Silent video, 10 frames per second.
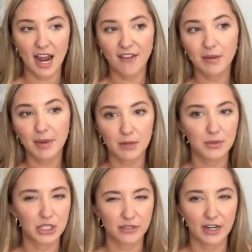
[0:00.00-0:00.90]
Everybody was
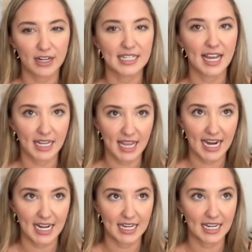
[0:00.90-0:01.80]
just very
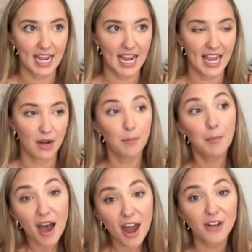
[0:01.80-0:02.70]
dedicated. And,
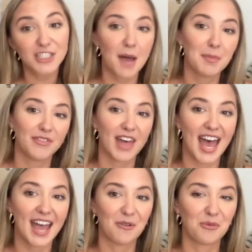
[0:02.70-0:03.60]
but on top of
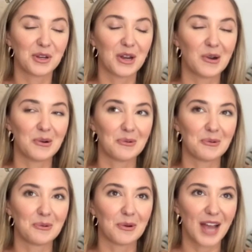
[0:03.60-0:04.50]
that, you know,
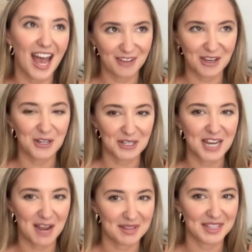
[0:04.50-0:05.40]
having a good
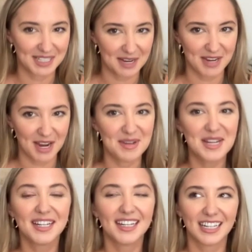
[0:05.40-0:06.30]
time at the same time,
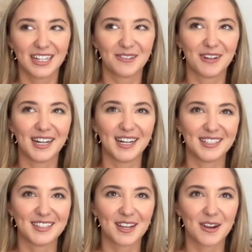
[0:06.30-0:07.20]
you know. Uh,
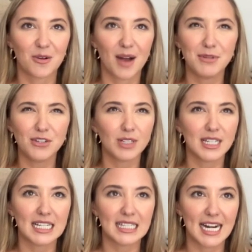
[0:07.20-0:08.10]
so I'm just really
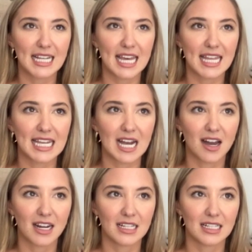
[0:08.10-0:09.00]
excited that the
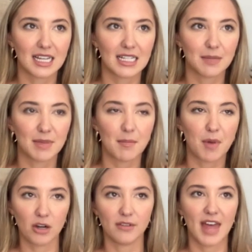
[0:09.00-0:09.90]
audience gets to be a
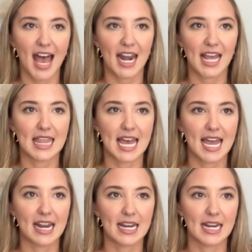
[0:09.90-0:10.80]
part of that and
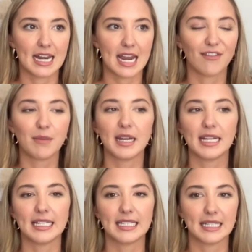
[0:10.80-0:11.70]
that everybody
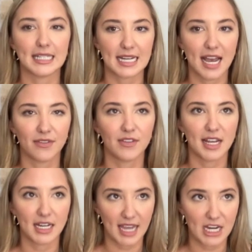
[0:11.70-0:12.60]
gets to see kind of the
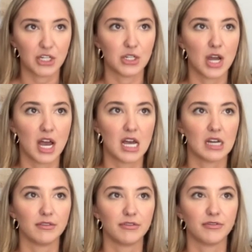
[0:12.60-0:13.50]
dedication
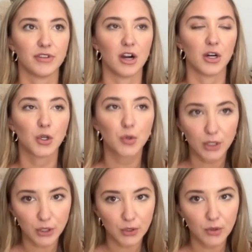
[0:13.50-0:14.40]
of our
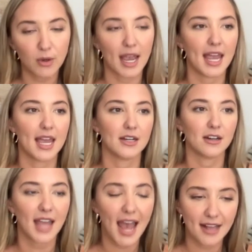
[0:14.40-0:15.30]
crew and our
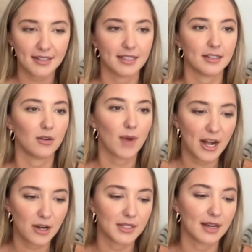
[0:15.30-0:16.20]
cast and our
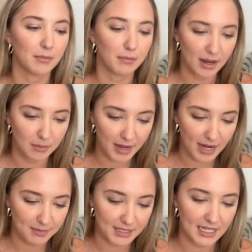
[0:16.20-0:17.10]
writers and and Ben
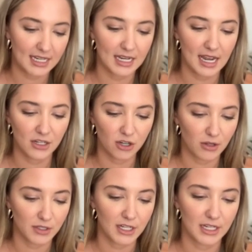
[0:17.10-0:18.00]
Epstein and
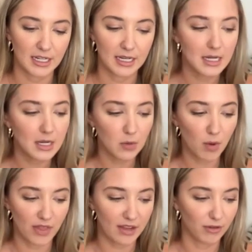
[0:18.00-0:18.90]
Charles Hood and
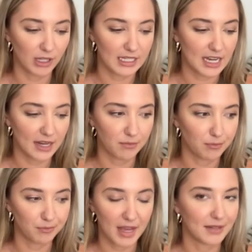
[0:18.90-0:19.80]
what they've really done.
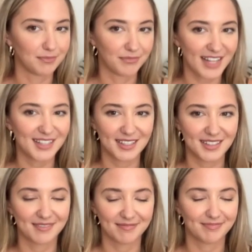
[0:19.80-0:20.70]
And that's
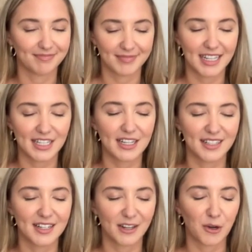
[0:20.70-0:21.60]
it's a, it's
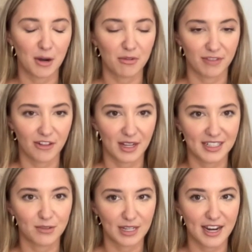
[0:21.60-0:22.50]
an incredible feeling.
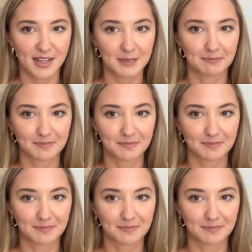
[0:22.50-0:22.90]
It's really nice.